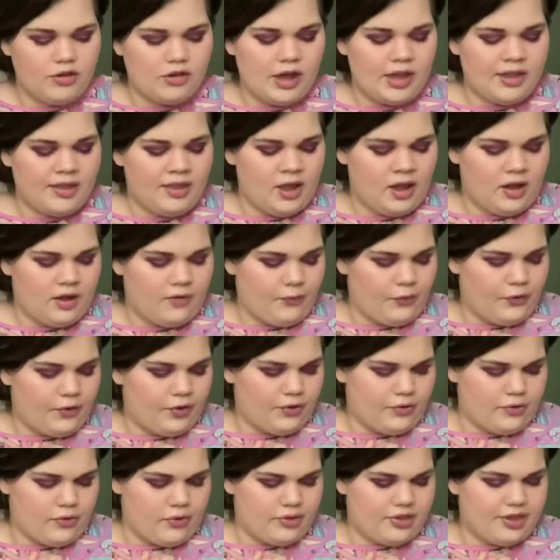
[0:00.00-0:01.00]
think
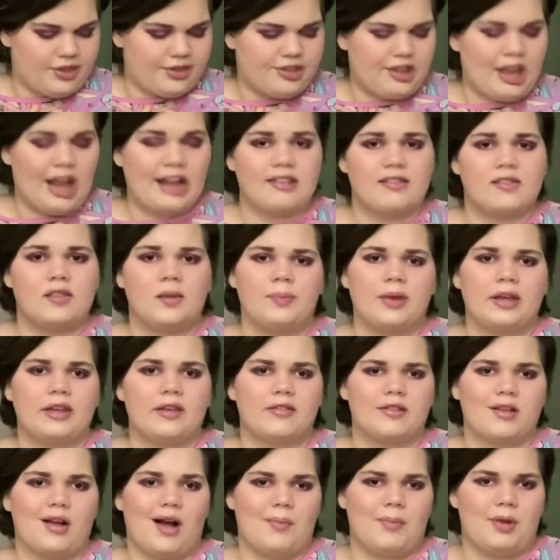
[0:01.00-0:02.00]
that's the biggest
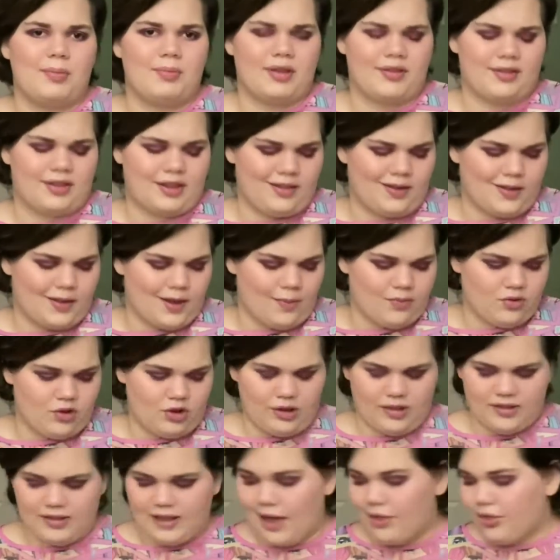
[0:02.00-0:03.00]
common misconception, is
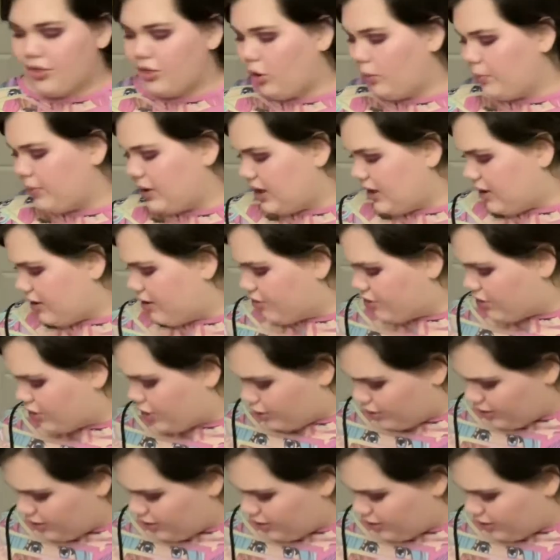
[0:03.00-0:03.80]
that they'll be easier than